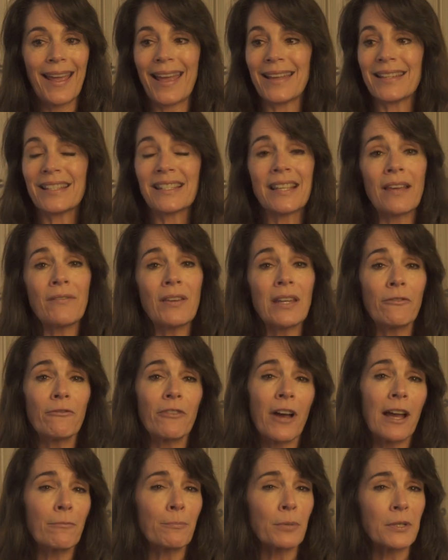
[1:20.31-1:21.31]
And
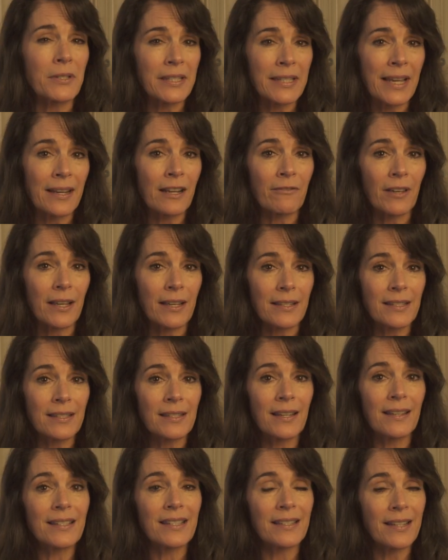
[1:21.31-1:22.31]
75% of
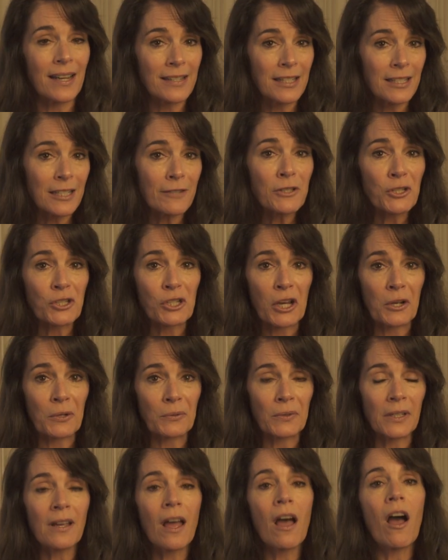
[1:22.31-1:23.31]
us, studies have
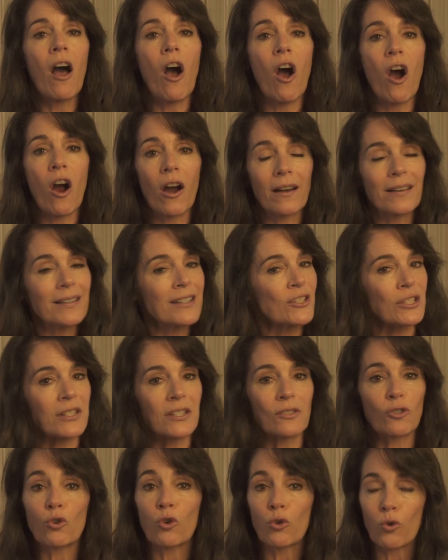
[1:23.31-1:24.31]
shown, are
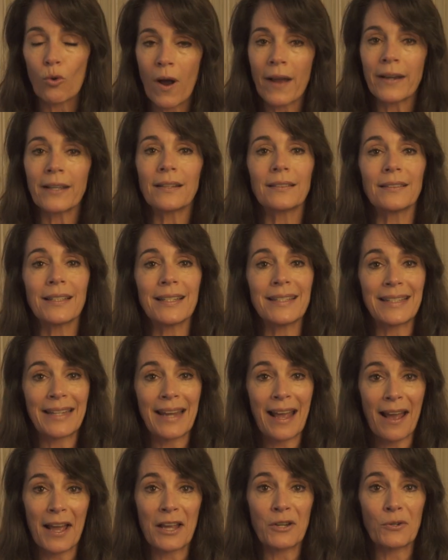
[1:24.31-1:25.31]
just chronically
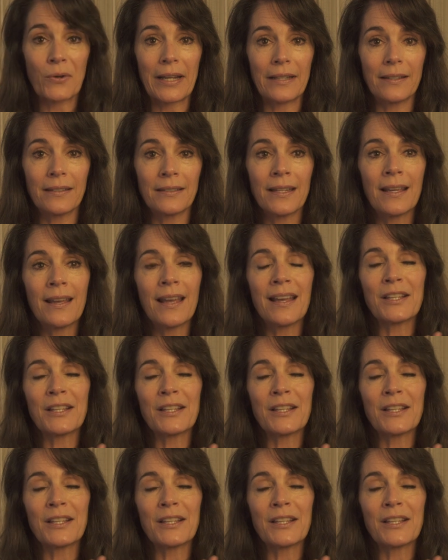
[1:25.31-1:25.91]
dehydrated.